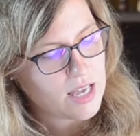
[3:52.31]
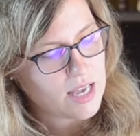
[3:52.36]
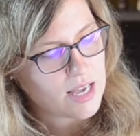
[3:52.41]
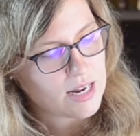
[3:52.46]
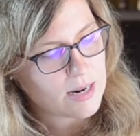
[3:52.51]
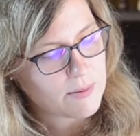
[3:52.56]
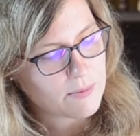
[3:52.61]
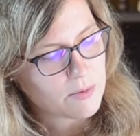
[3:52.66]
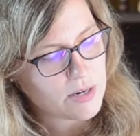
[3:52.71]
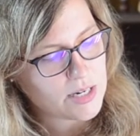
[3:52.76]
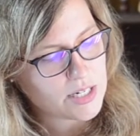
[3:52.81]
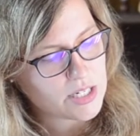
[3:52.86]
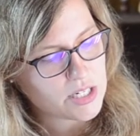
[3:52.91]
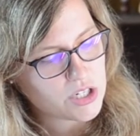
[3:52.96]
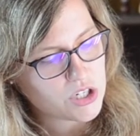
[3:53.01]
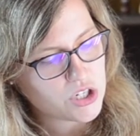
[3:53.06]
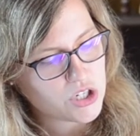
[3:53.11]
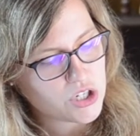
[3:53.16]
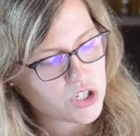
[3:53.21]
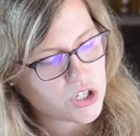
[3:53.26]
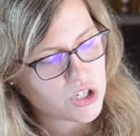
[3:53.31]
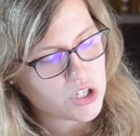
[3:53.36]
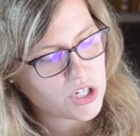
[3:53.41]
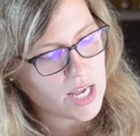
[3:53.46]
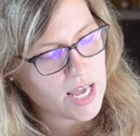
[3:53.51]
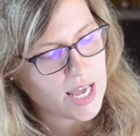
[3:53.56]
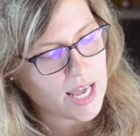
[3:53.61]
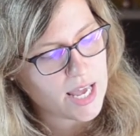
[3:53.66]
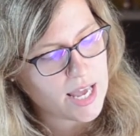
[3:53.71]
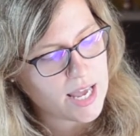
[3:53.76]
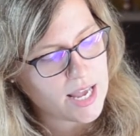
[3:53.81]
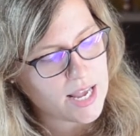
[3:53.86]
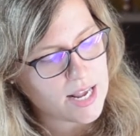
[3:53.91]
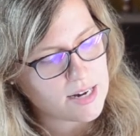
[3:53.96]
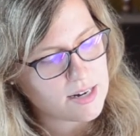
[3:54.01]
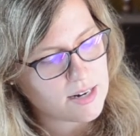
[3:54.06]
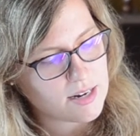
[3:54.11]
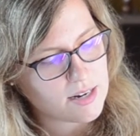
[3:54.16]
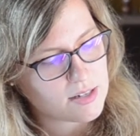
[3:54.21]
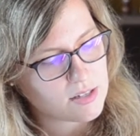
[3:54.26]
and I'm going to
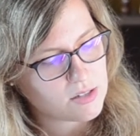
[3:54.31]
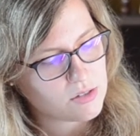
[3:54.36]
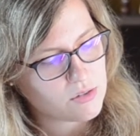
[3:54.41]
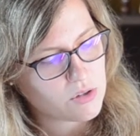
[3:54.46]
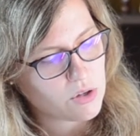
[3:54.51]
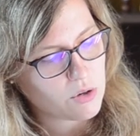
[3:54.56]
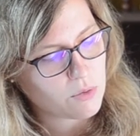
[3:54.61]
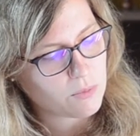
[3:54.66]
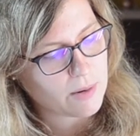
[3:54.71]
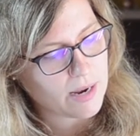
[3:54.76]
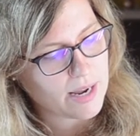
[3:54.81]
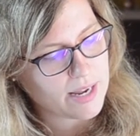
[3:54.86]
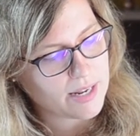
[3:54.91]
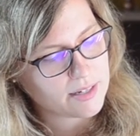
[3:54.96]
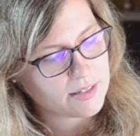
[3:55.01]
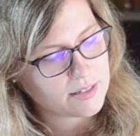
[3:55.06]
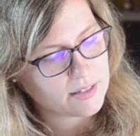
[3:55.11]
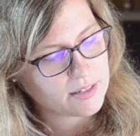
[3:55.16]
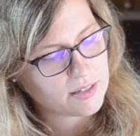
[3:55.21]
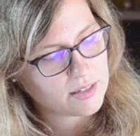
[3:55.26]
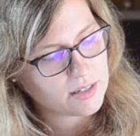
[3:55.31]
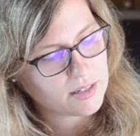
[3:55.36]
shade to the right.